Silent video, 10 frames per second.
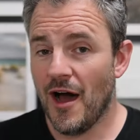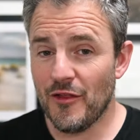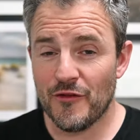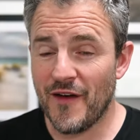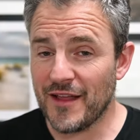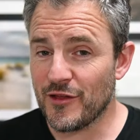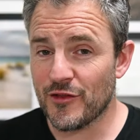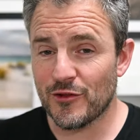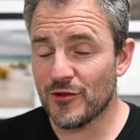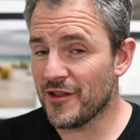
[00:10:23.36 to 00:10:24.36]
Other factors
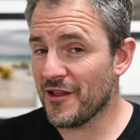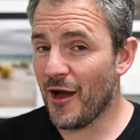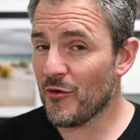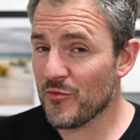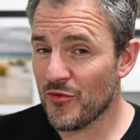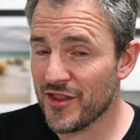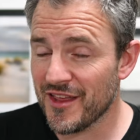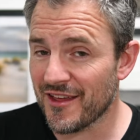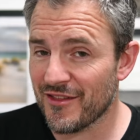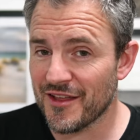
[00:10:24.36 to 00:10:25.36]
included, I was
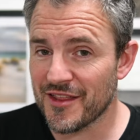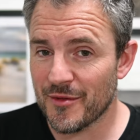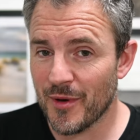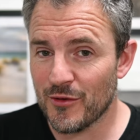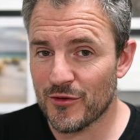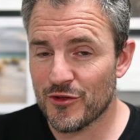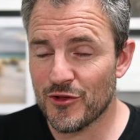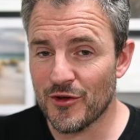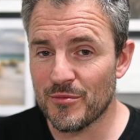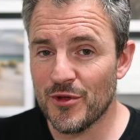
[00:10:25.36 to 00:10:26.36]
pretty excited about
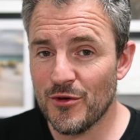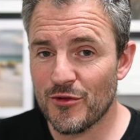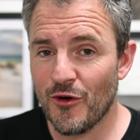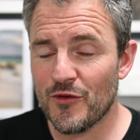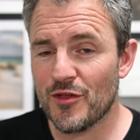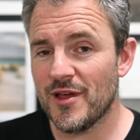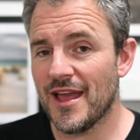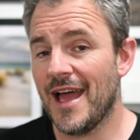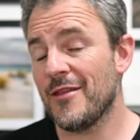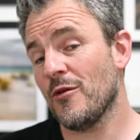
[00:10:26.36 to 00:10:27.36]
shooting Muse,
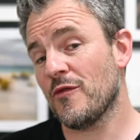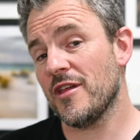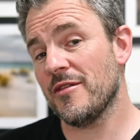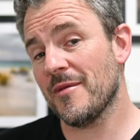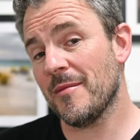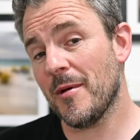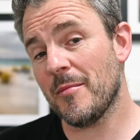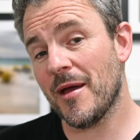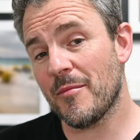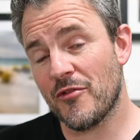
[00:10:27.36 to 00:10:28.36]
obviously, and obviously there's a little
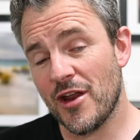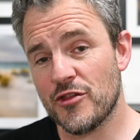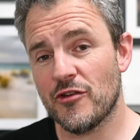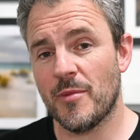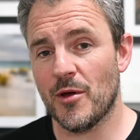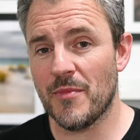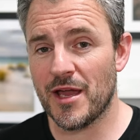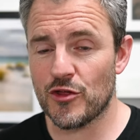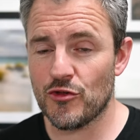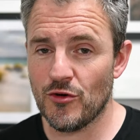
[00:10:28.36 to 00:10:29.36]
bit of pressure about
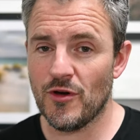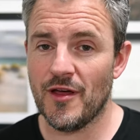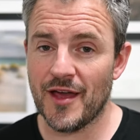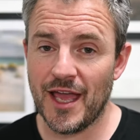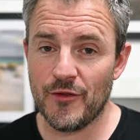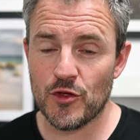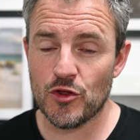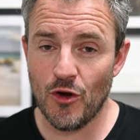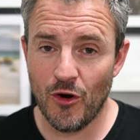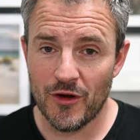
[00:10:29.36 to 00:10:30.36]
making sure I get the
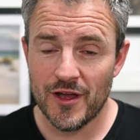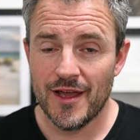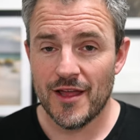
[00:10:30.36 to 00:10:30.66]
shot.